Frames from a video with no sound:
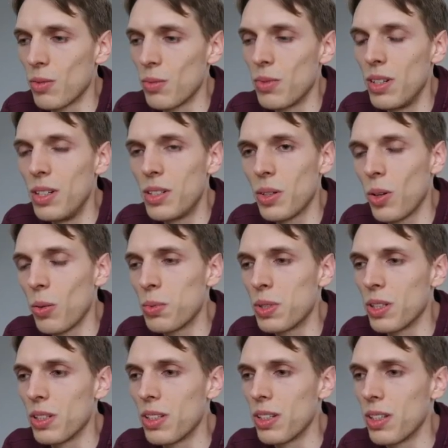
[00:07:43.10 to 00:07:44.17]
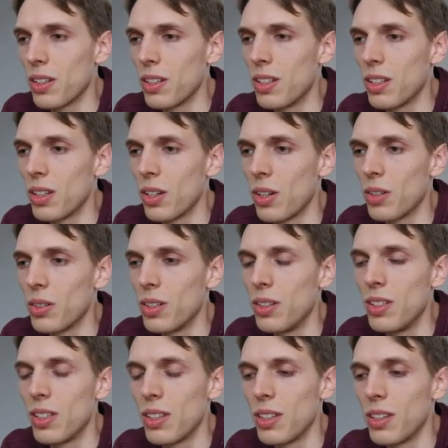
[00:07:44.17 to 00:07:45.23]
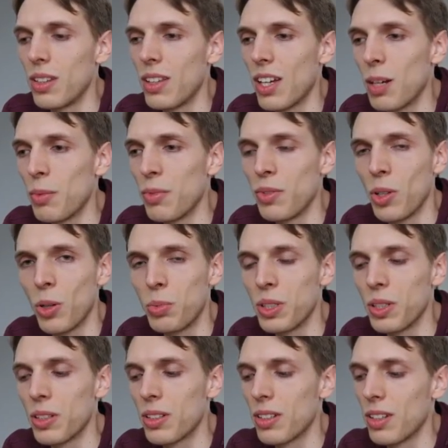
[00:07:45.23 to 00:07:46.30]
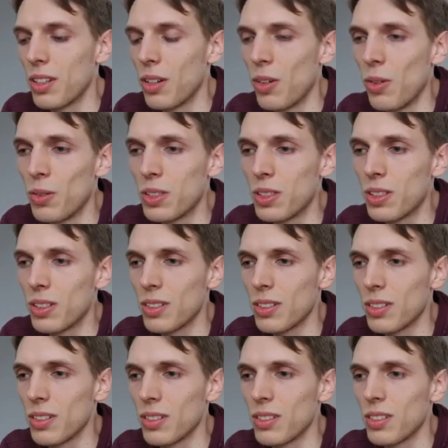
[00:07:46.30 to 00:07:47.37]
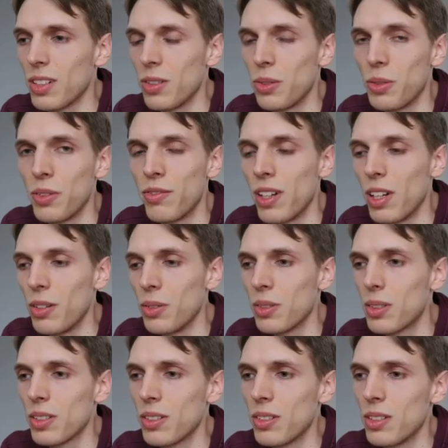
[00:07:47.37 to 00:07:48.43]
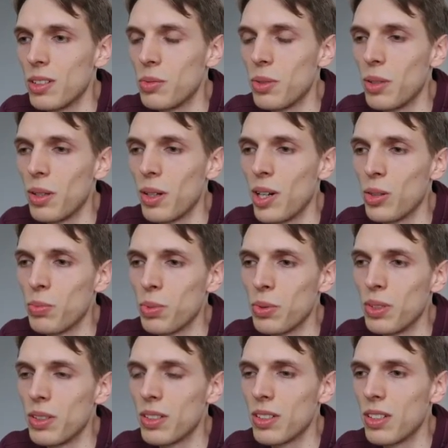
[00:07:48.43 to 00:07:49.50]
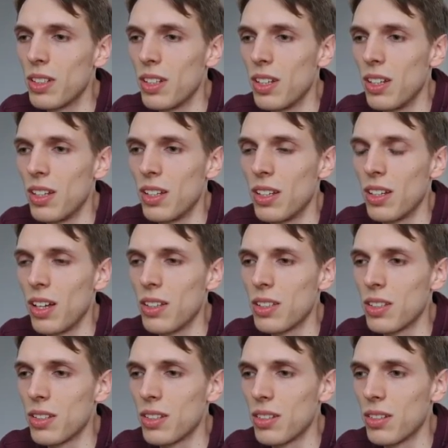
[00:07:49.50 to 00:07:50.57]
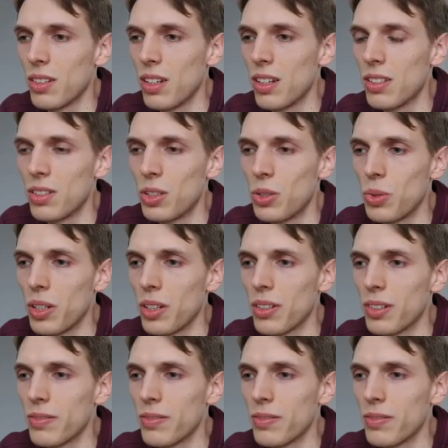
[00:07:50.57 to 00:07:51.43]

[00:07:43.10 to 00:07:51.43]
each object then that is type of an object and holds another values, it will output it as a string.